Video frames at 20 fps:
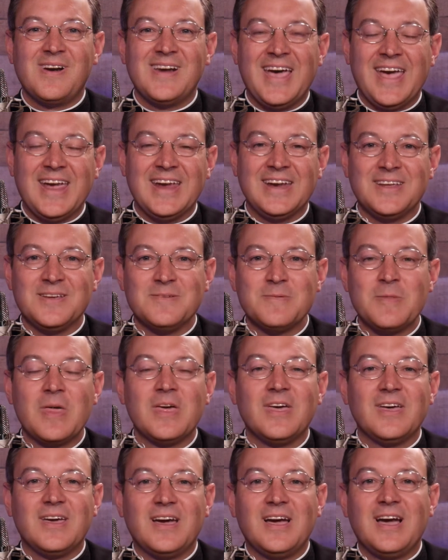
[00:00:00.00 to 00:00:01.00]
Lady.
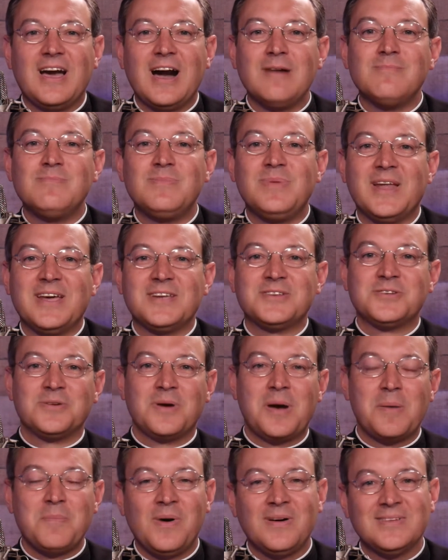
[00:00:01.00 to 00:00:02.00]
God bless
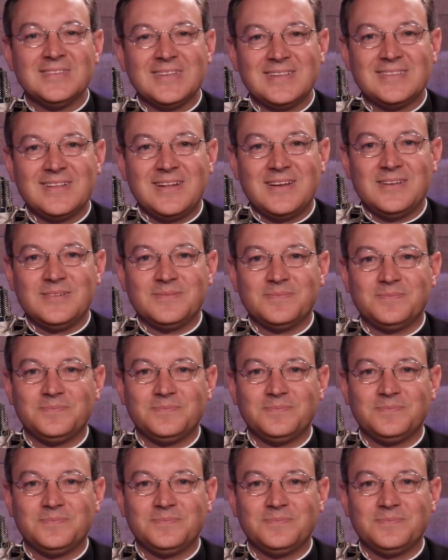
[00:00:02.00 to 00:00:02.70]
you abundantly.